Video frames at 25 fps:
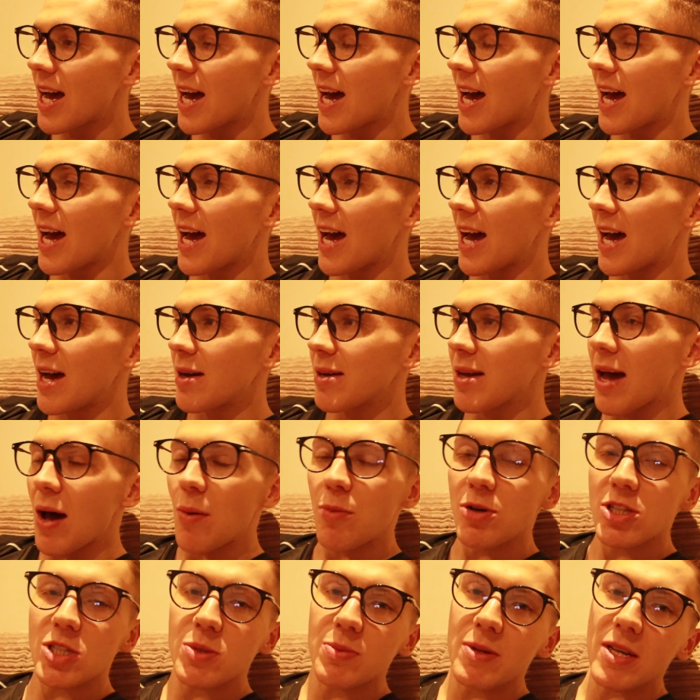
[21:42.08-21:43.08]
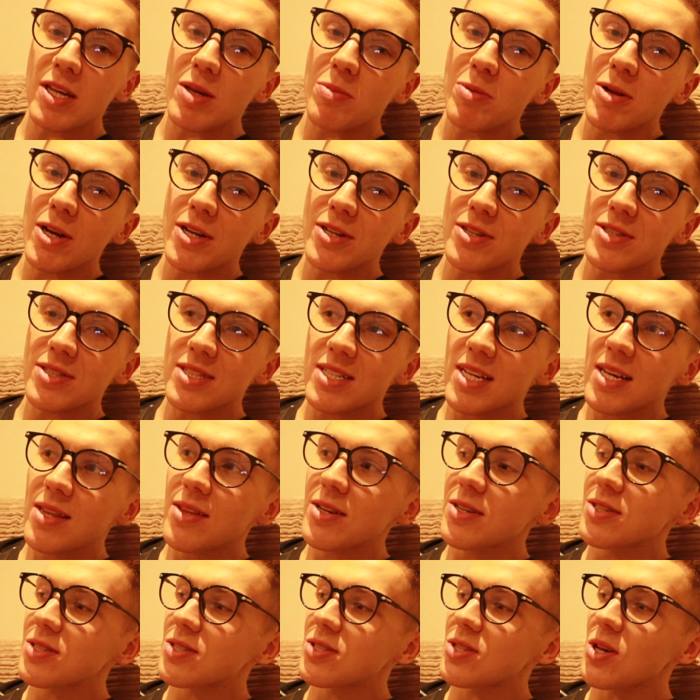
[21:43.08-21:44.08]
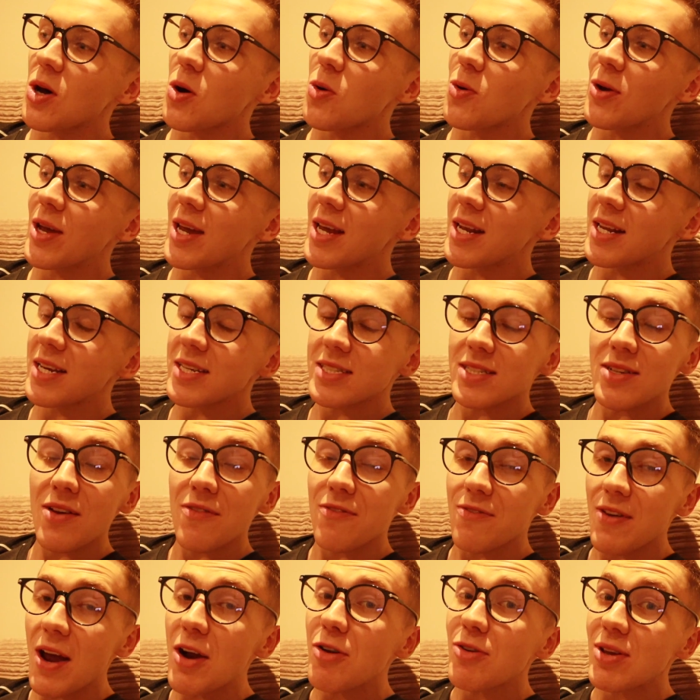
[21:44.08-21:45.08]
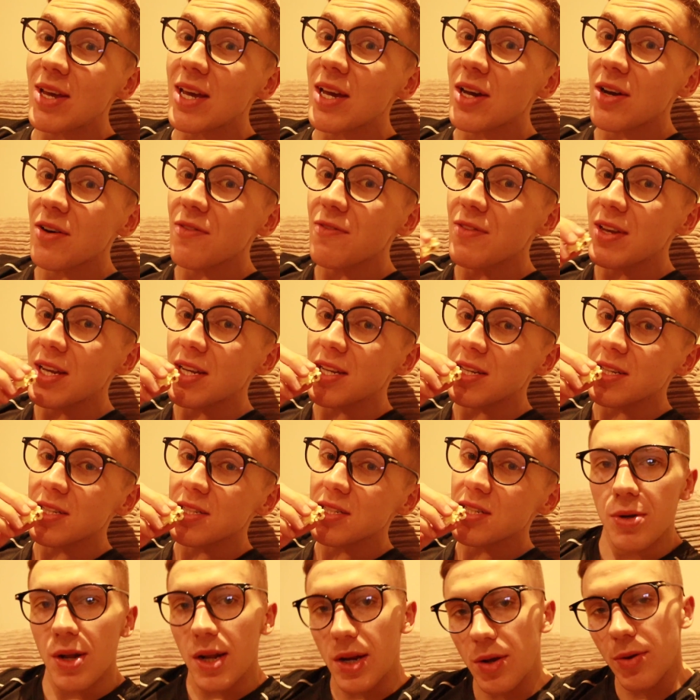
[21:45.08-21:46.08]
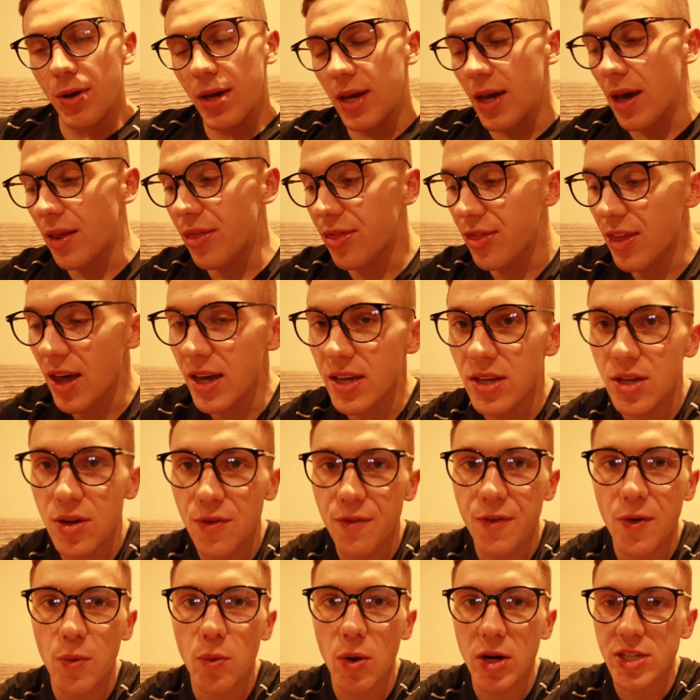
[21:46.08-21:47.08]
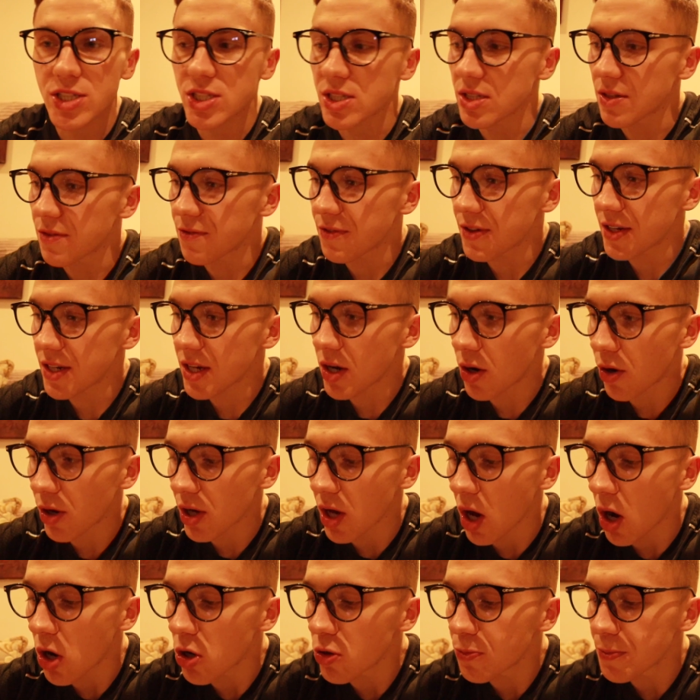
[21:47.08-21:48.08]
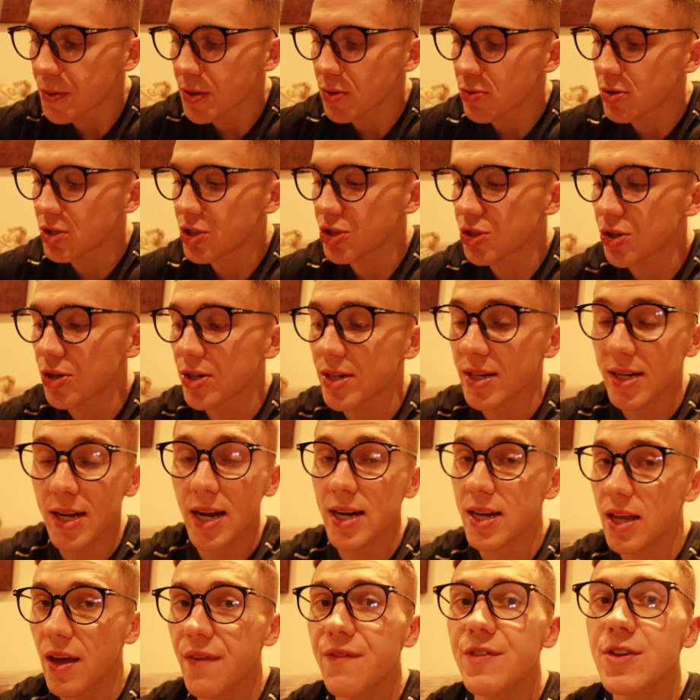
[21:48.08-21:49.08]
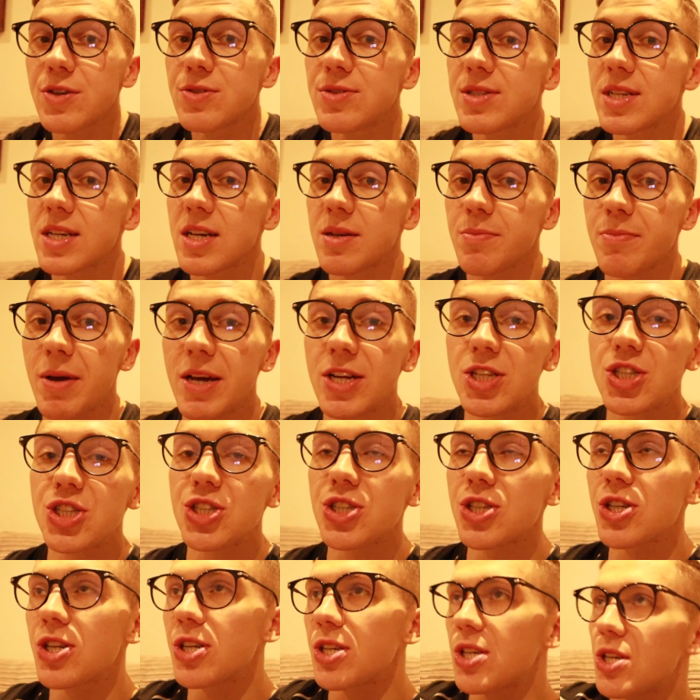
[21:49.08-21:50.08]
can't watch Peaky Blinders either. So it is very inconvenient. But anyway, thank you for watching the video. I hope you enjoyed it. And if you did, make sure